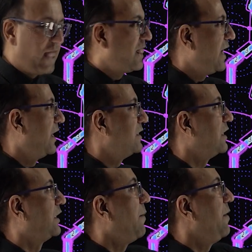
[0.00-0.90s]
And then it is the
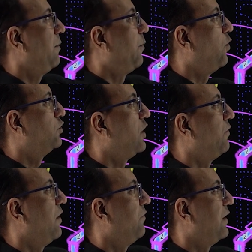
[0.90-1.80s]
terminal portion
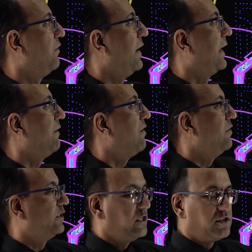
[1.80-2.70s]
of inferior vena cava,
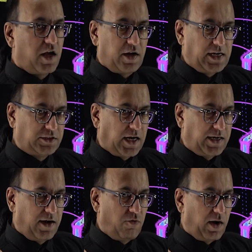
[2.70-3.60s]
which is the
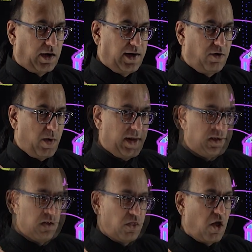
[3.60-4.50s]
right-sided Vitelline
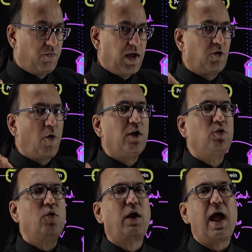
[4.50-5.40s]
vein. Now we are going to
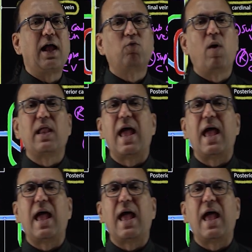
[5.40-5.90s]
look at one